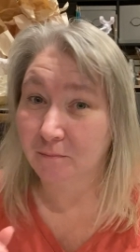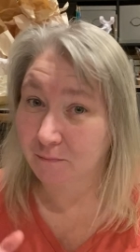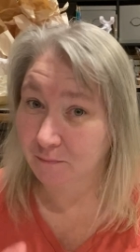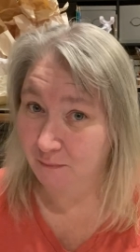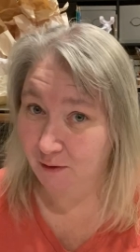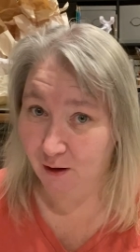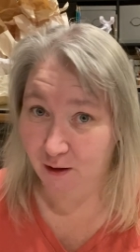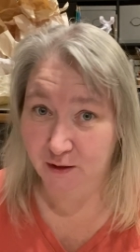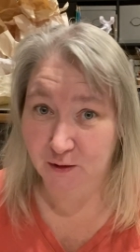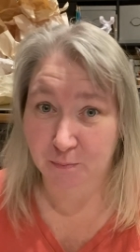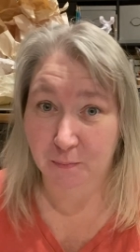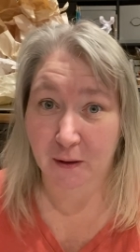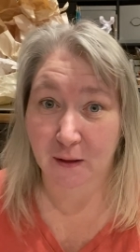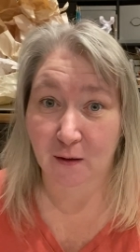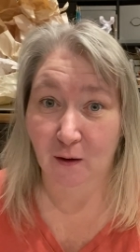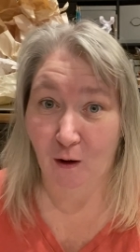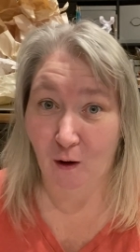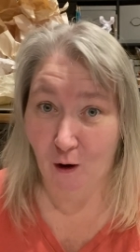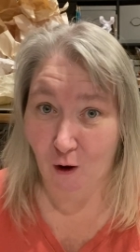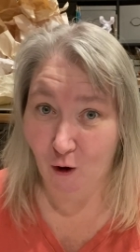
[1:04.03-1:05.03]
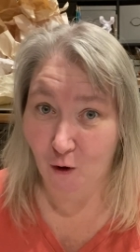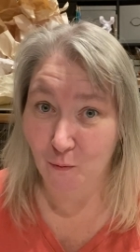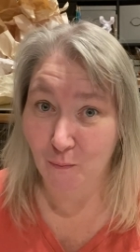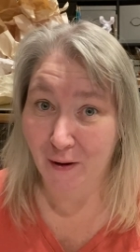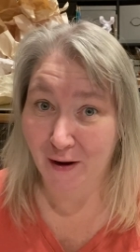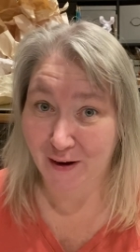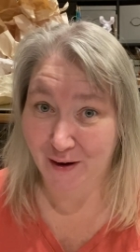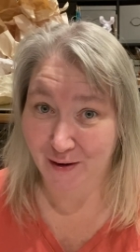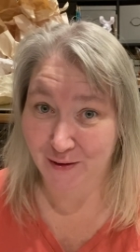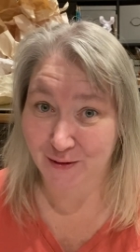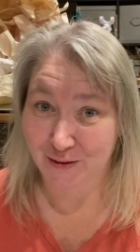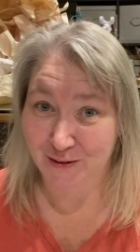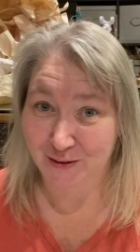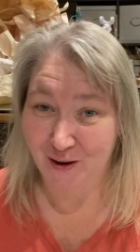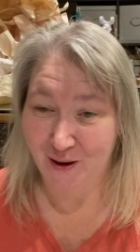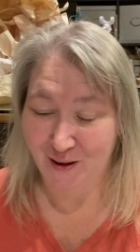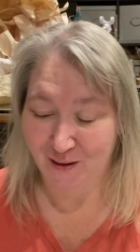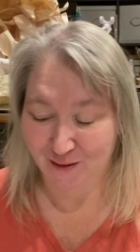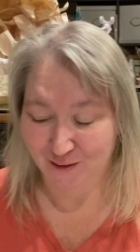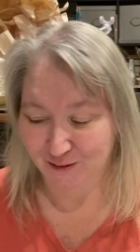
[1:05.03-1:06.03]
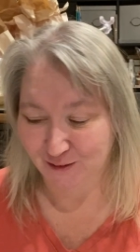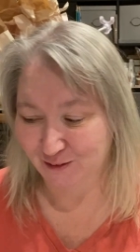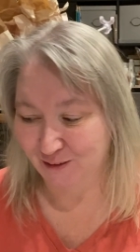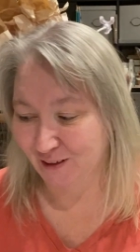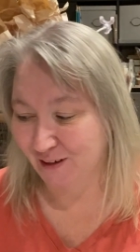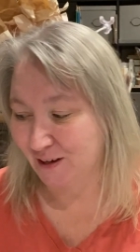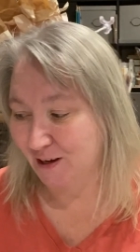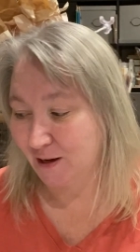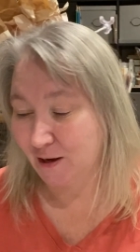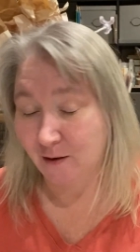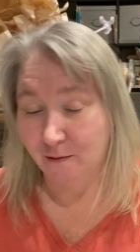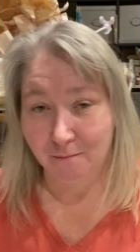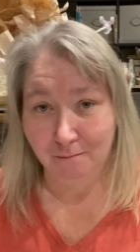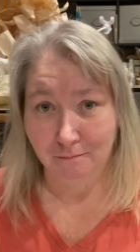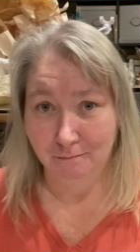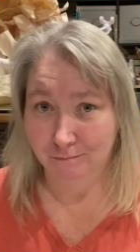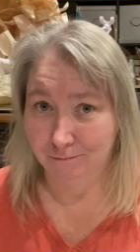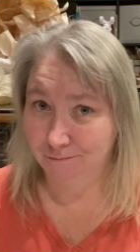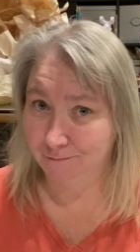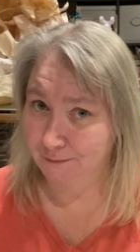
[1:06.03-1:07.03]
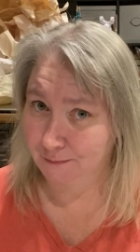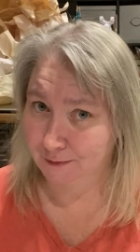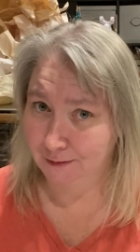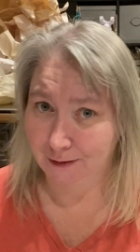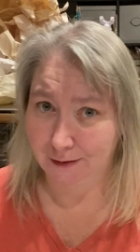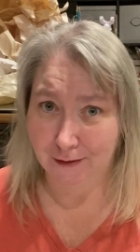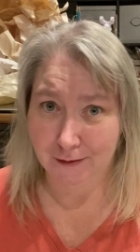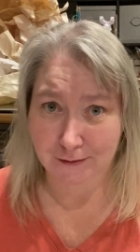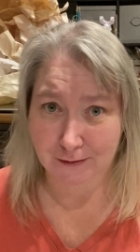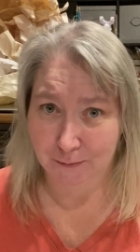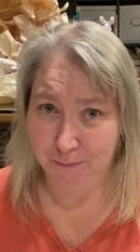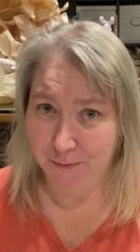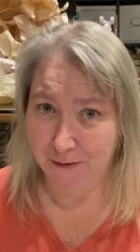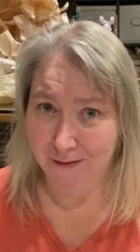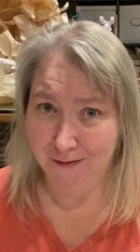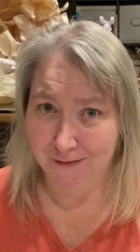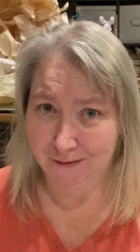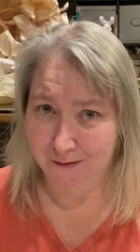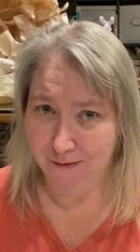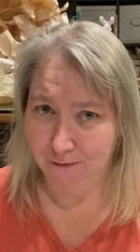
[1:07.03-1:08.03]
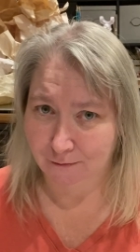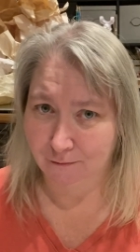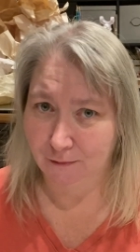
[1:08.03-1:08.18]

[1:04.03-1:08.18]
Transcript: I spent all my hundred dollars easy peasy